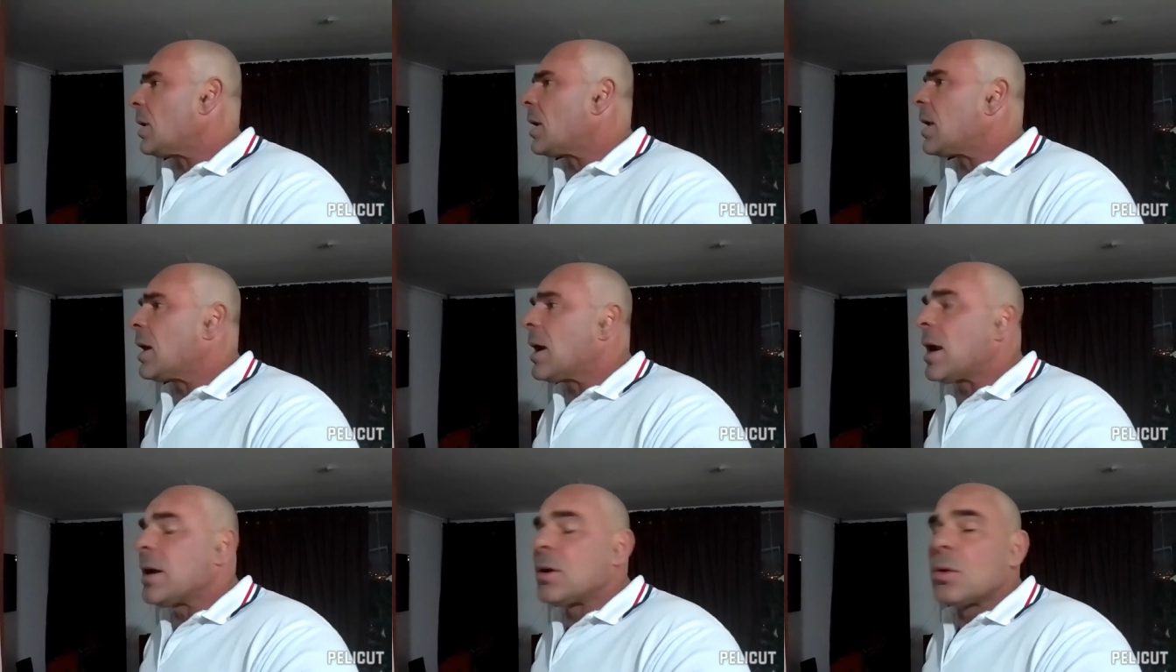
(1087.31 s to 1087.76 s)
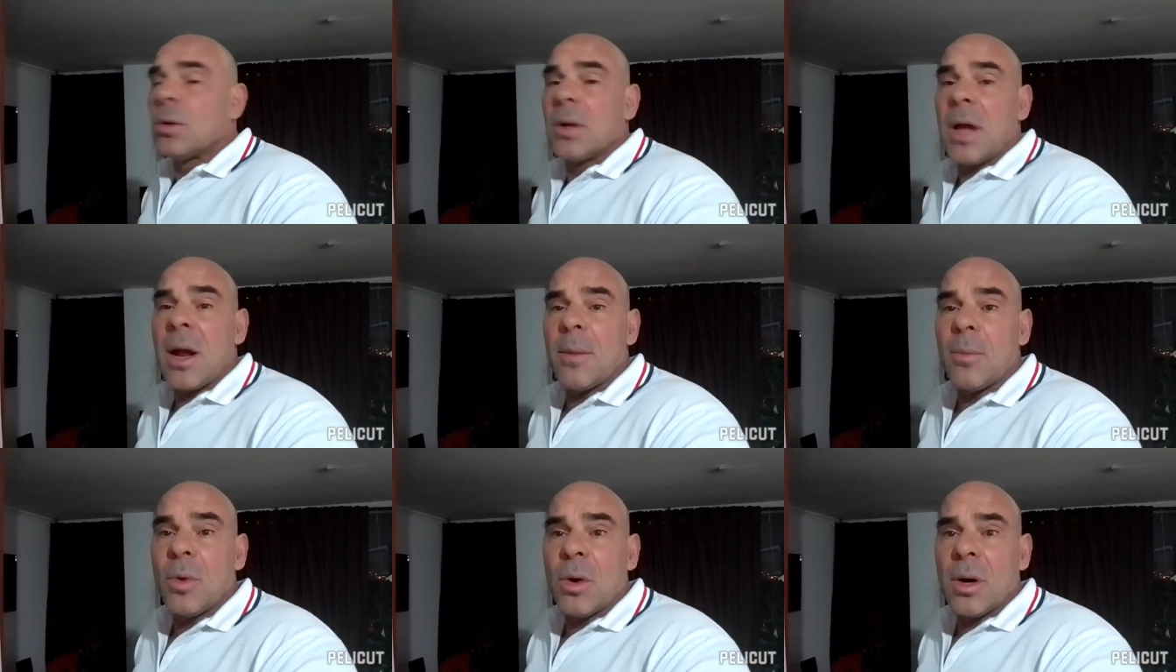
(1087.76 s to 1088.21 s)
Can I do a
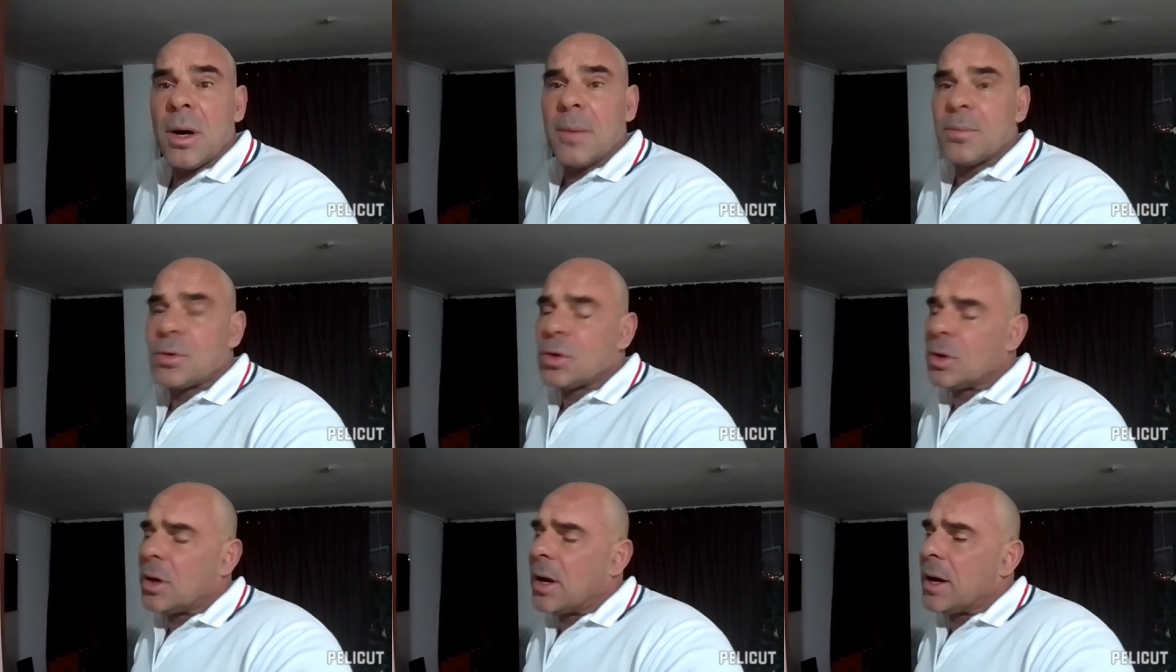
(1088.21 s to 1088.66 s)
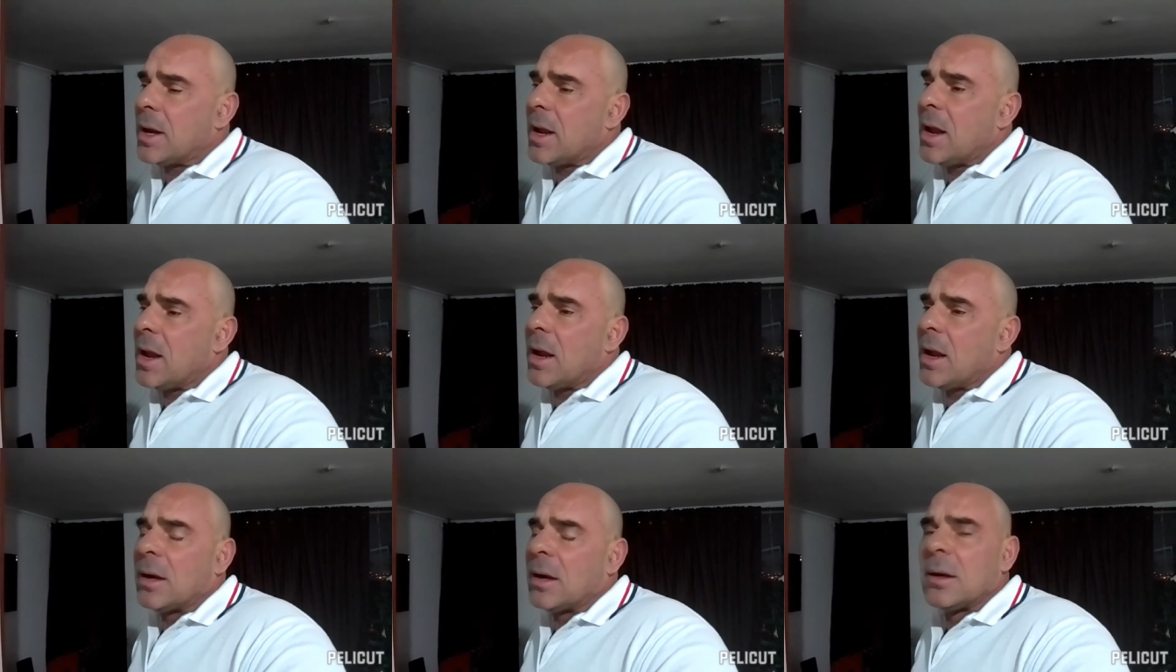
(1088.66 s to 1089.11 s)
lot more? I'm sure I
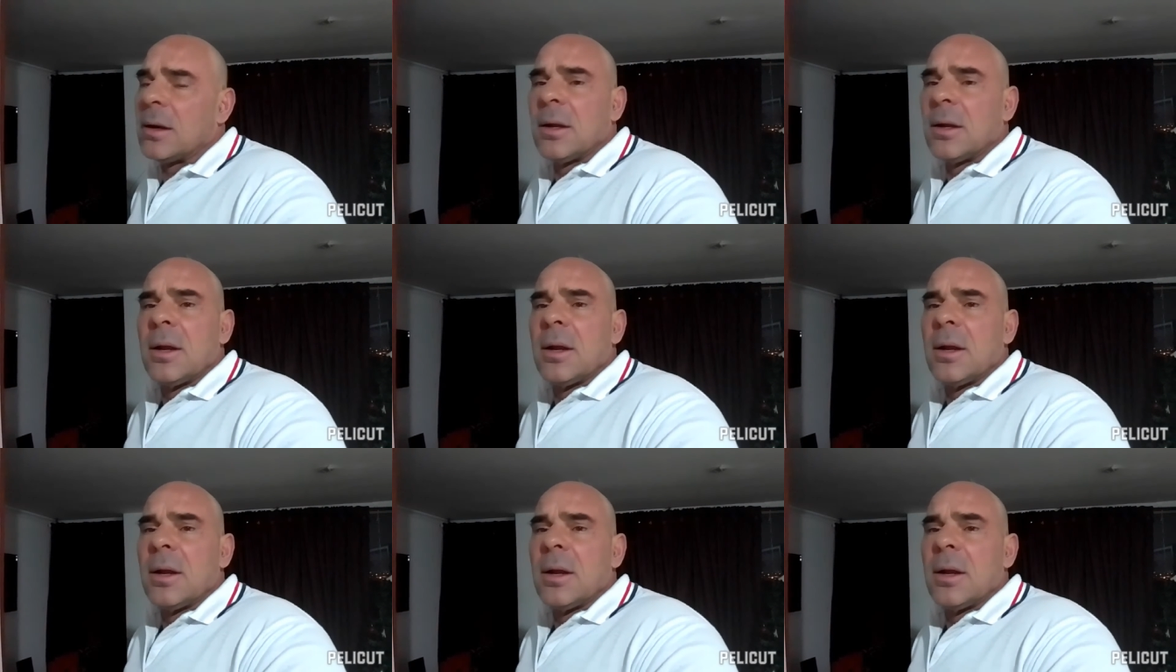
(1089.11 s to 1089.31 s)
can.